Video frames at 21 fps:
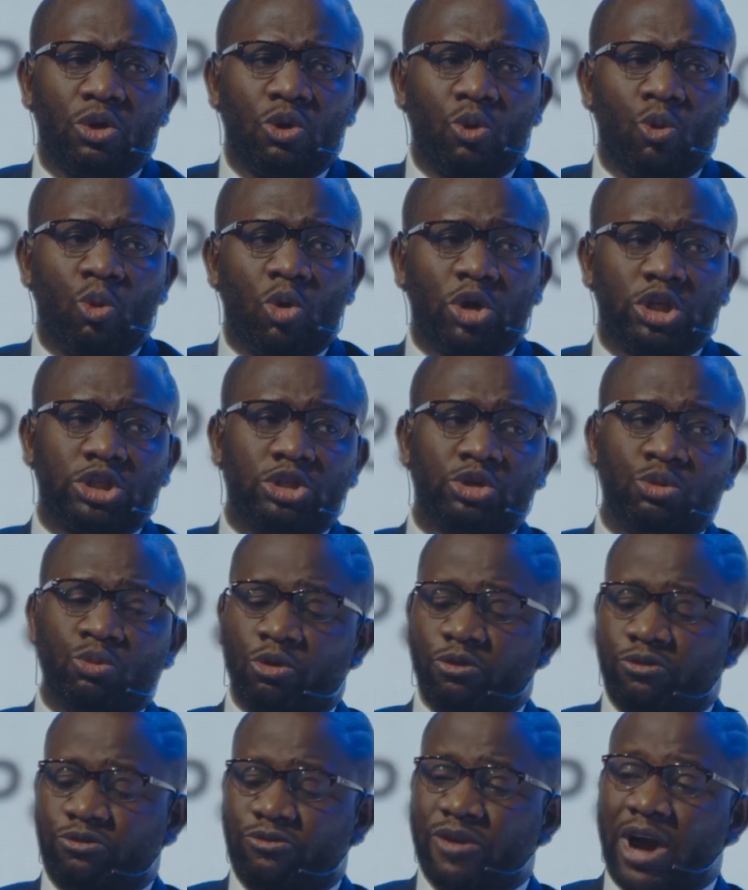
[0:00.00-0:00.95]
What you
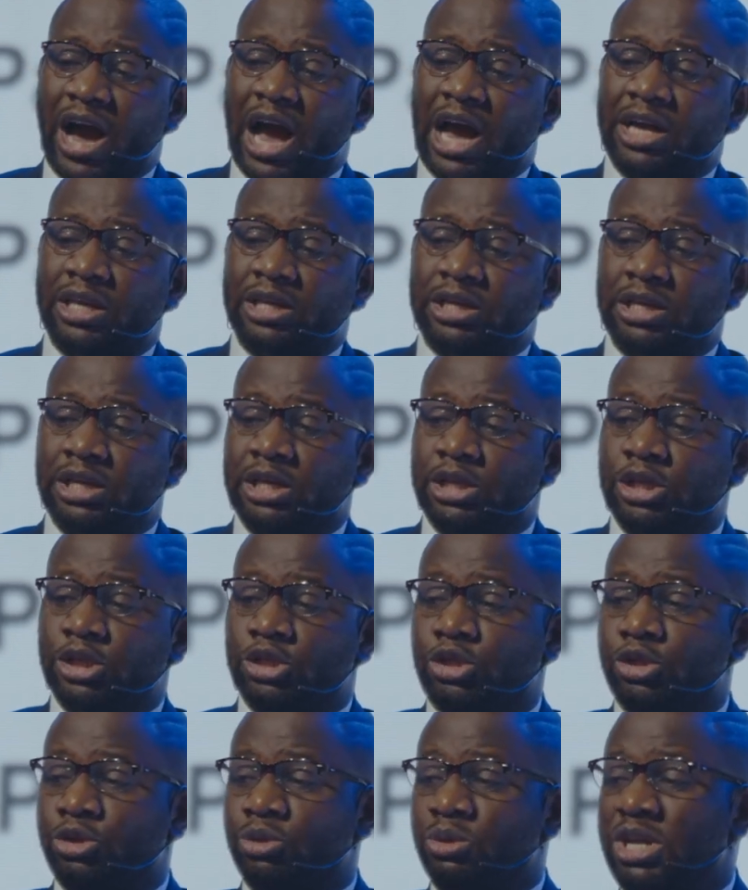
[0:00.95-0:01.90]
will find
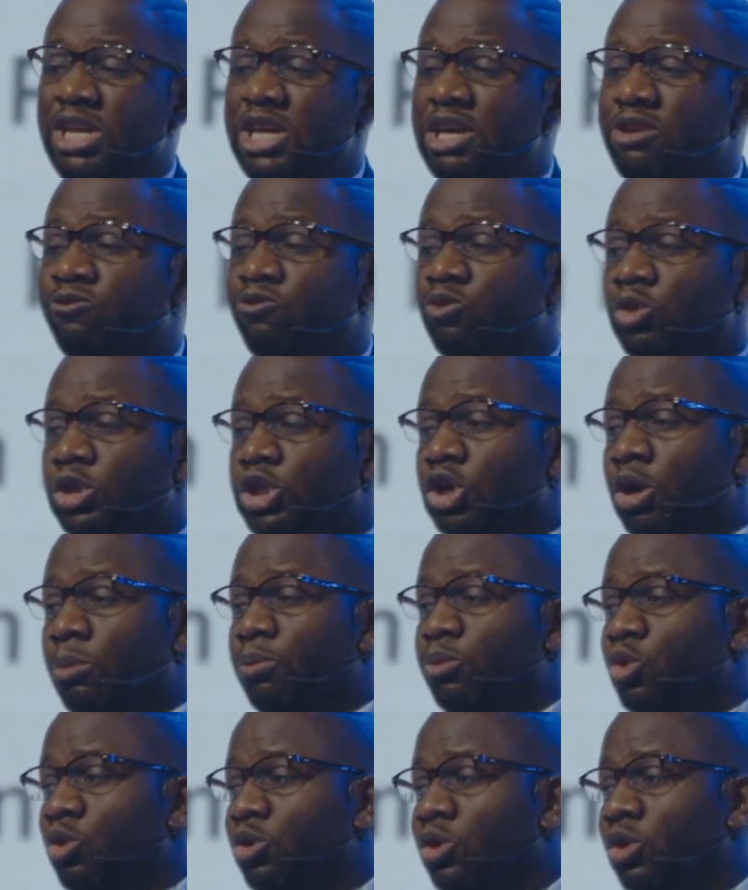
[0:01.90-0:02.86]
is you live with your
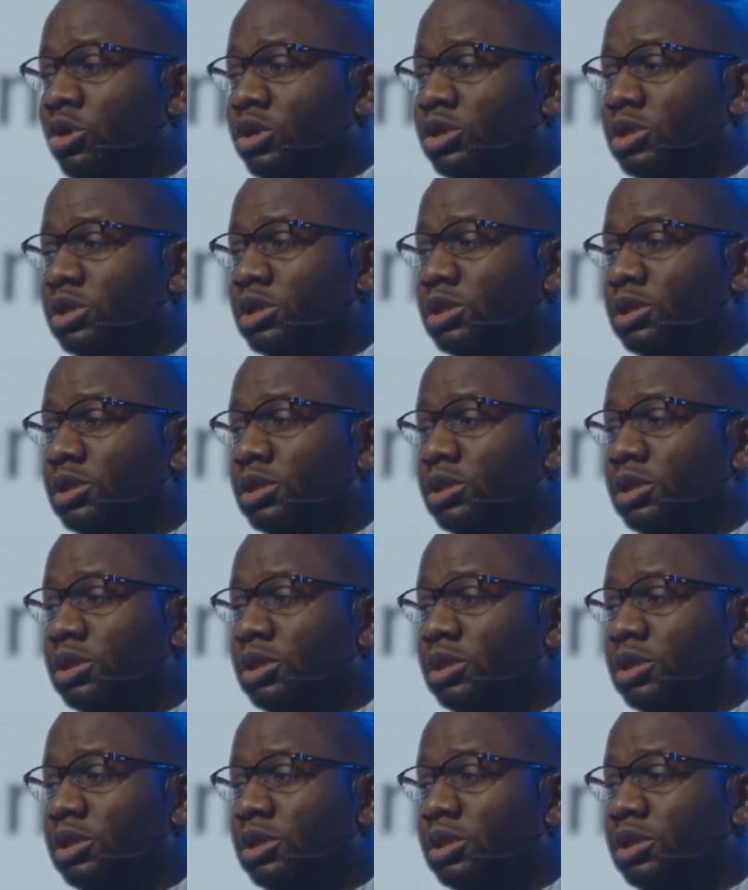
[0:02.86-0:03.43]
product,